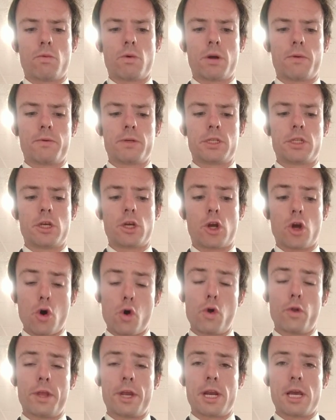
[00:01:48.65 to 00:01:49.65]
what was the
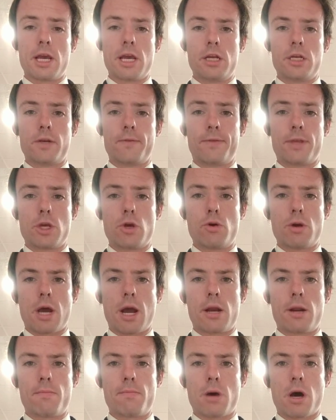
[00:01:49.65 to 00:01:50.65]
golden age of the
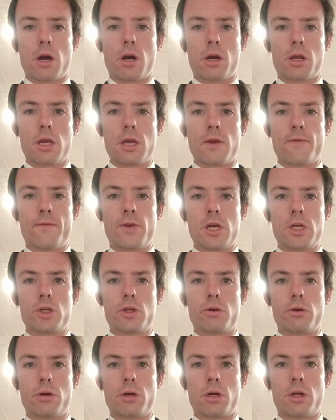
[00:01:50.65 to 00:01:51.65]
United Monarchy of
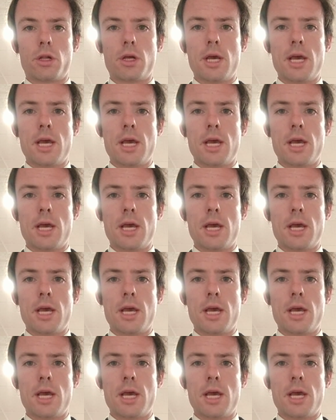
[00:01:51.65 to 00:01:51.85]
Israel.